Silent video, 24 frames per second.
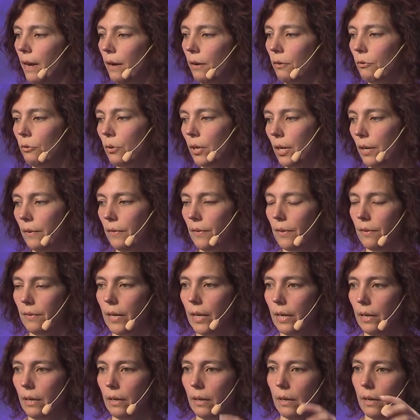rather
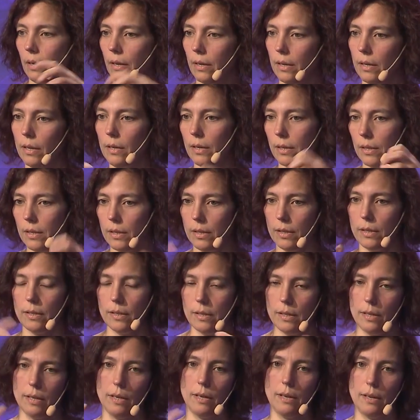than
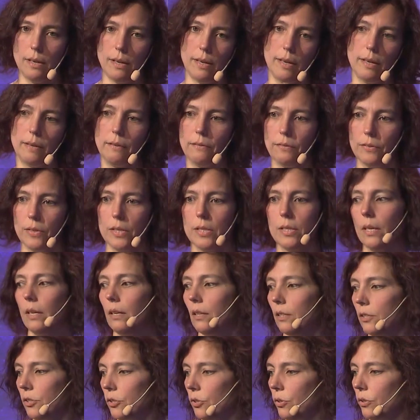like the
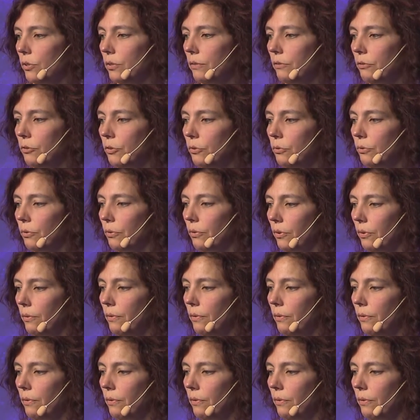single source of truth.